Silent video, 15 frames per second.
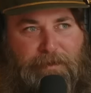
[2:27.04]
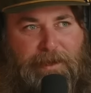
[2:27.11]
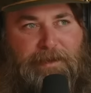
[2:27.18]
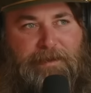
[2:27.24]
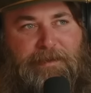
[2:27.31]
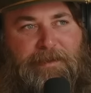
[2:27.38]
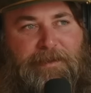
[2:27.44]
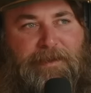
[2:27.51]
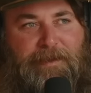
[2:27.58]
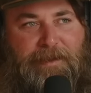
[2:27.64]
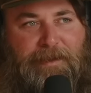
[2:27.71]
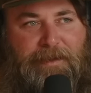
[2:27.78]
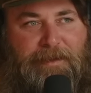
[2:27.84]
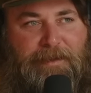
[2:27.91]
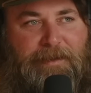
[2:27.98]
at
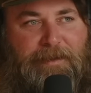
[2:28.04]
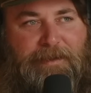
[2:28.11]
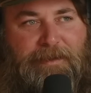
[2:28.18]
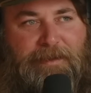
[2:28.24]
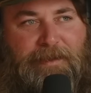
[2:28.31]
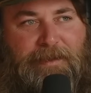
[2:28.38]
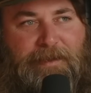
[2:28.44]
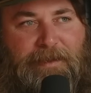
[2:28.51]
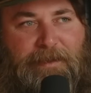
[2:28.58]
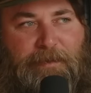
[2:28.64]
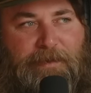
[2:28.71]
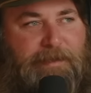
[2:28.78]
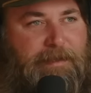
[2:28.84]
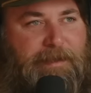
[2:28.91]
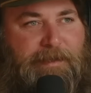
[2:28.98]
uh,
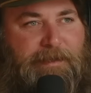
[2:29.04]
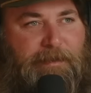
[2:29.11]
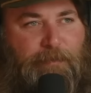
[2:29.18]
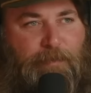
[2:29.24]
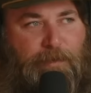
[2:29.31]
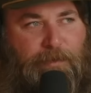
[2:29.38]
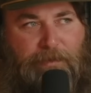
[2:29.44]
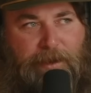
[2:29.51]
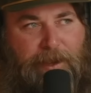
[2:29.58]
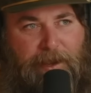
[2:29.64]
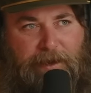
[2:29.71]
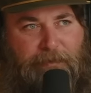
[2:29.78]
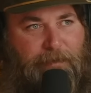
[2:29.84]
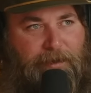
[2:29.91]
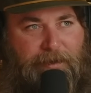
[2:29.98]
what is it, Disney World or
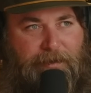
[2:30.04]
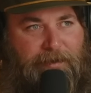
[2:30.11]
Land? What?